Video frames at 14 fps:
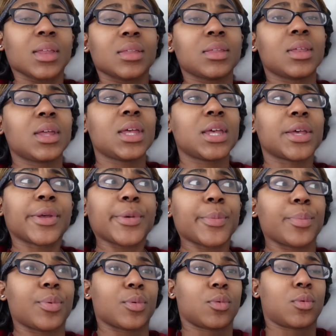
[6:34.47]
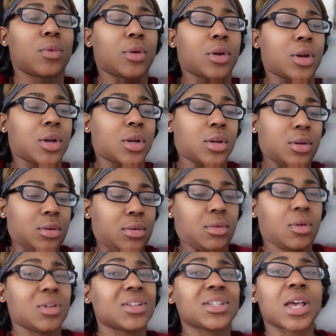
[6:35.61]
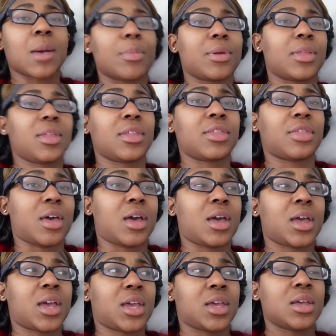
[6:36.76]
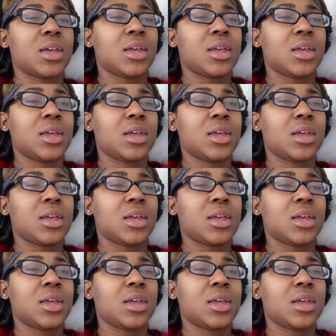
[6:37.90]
the hip or on top of the thigh,